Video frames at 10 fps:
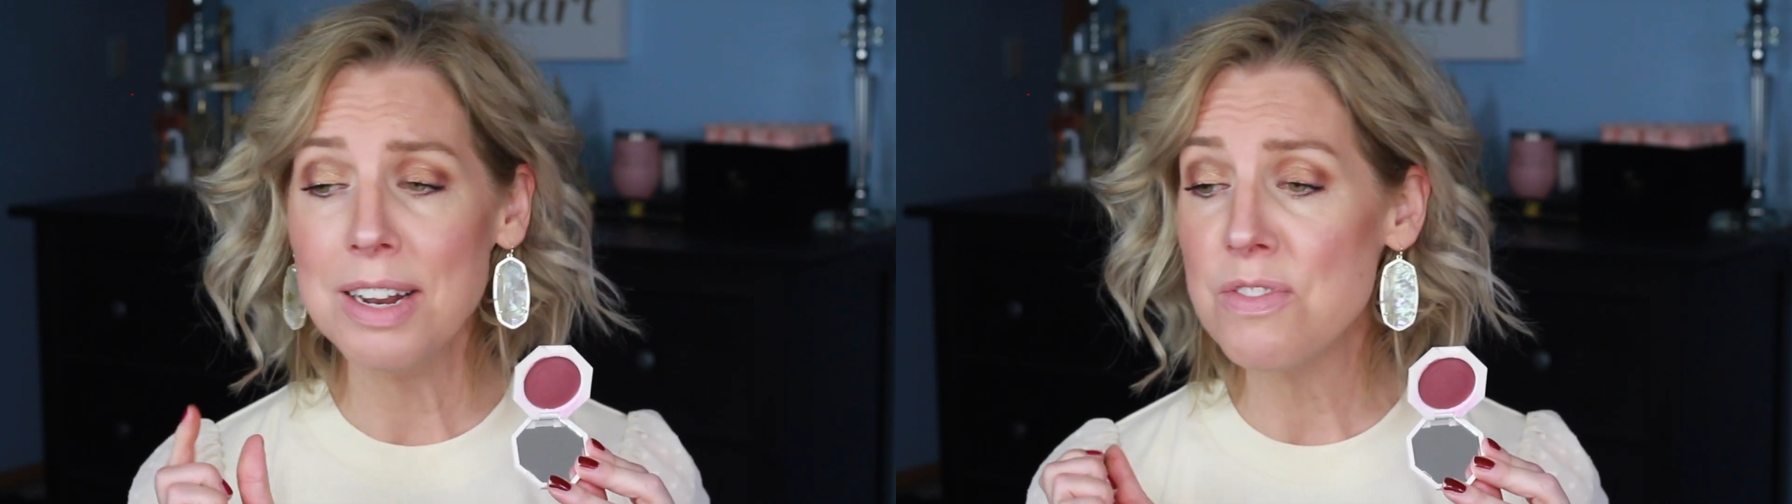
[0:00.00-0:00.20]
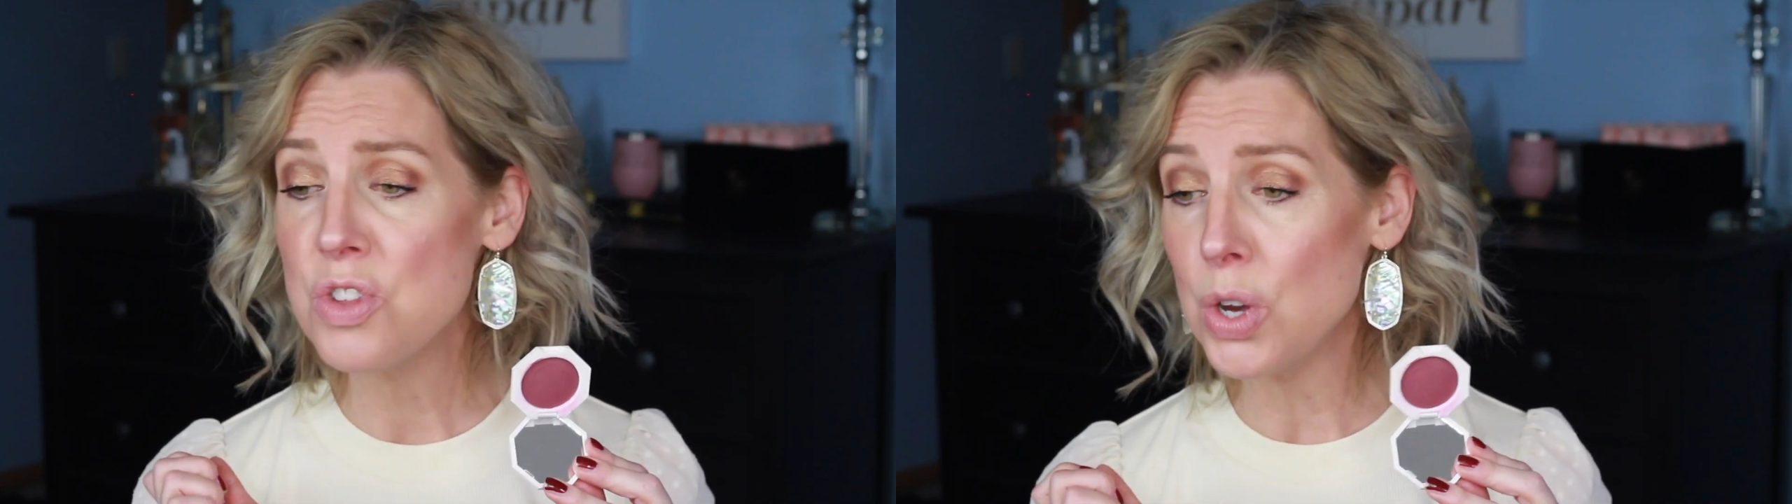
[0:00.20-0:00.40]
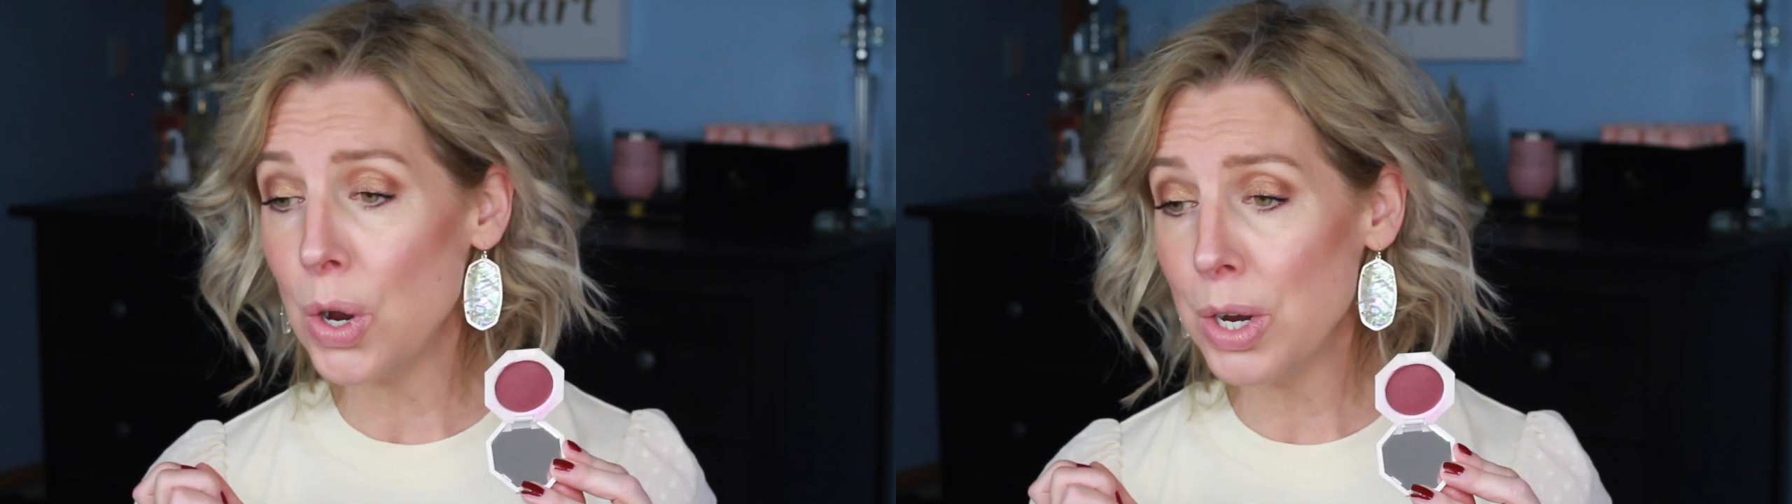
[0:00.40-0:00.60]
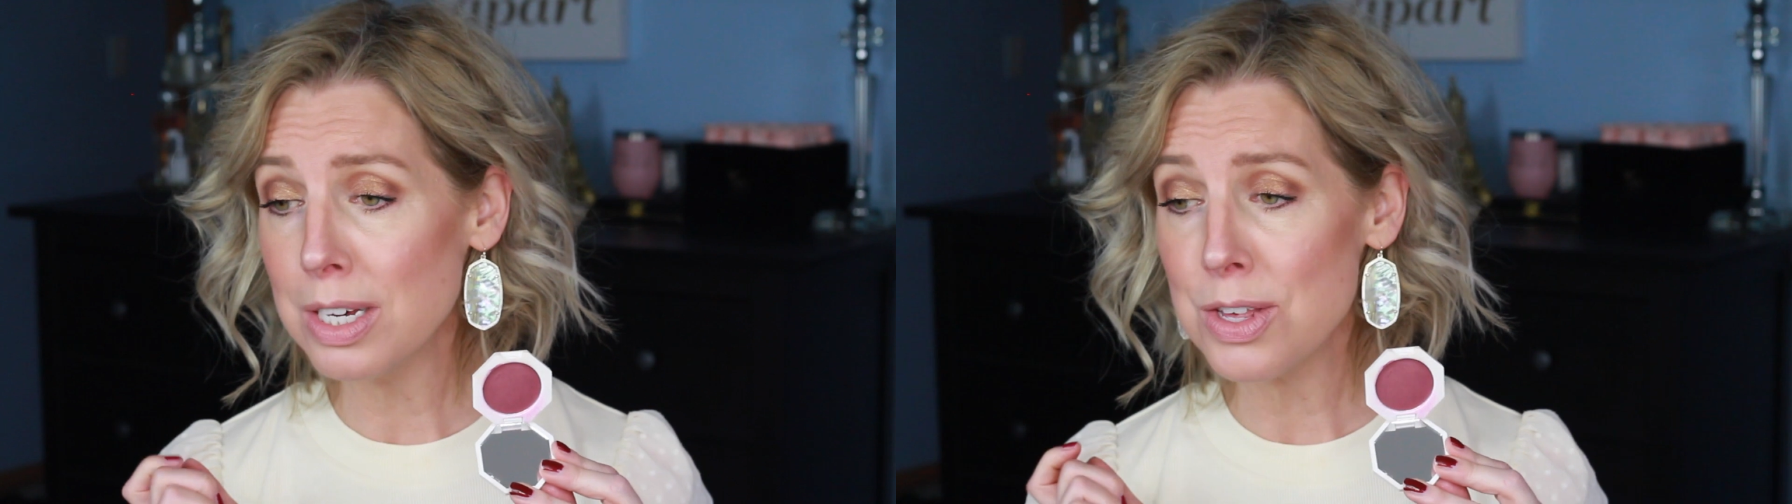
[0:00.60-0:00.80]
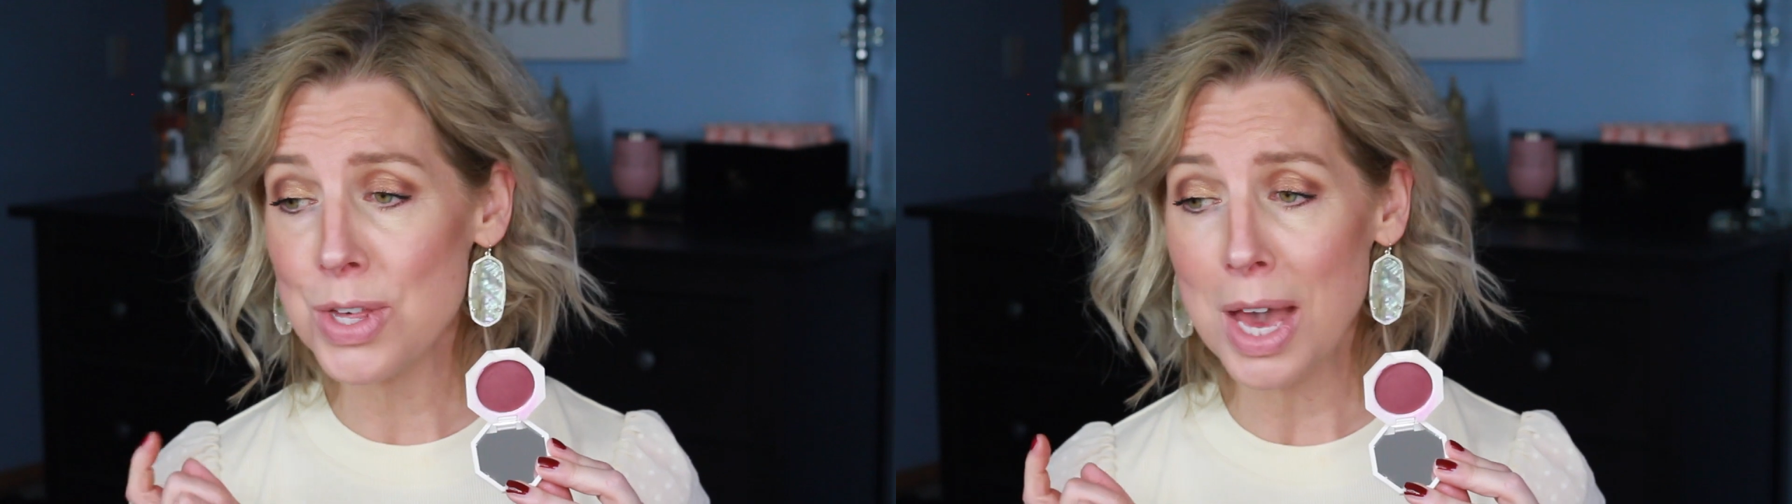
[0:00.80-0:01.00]
of
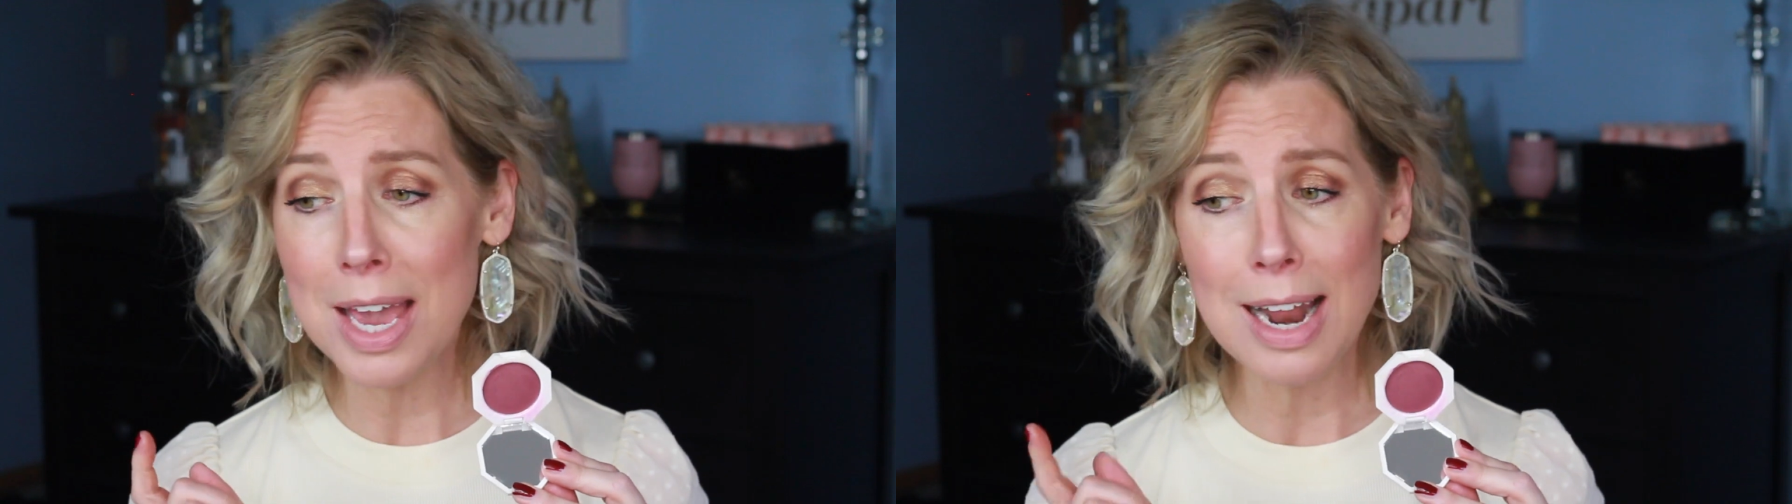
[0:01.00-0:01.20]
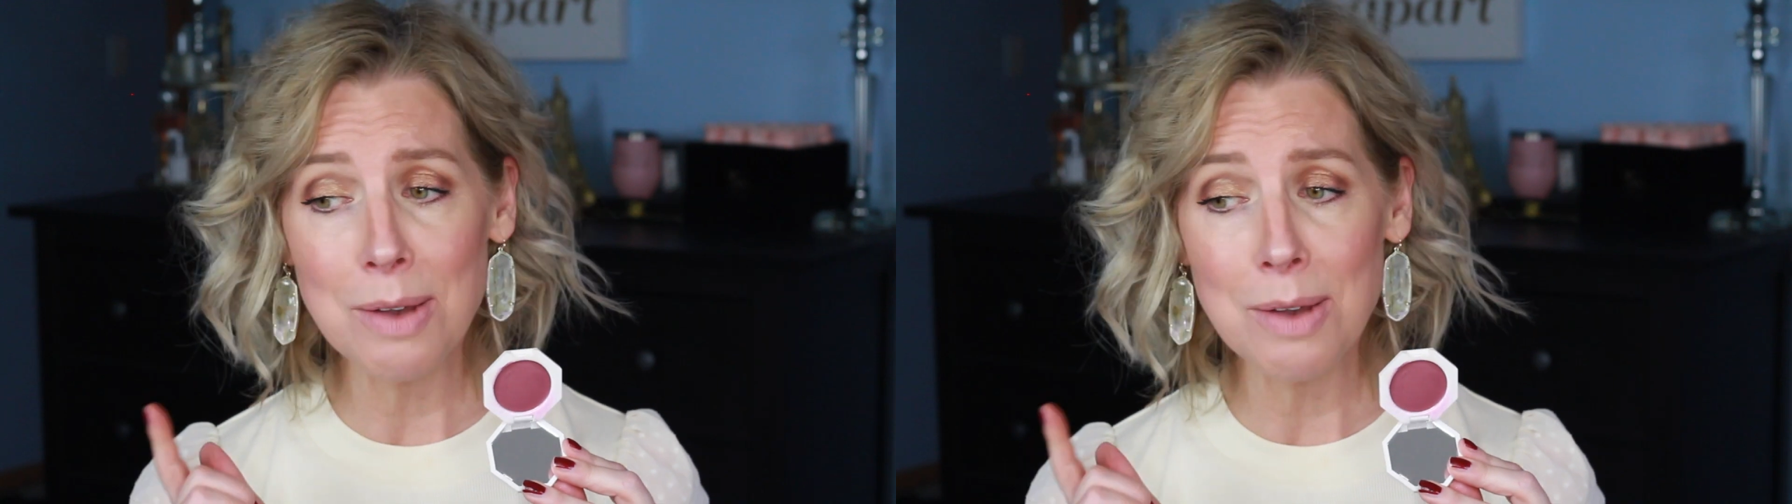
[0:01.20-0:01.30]
dark shade.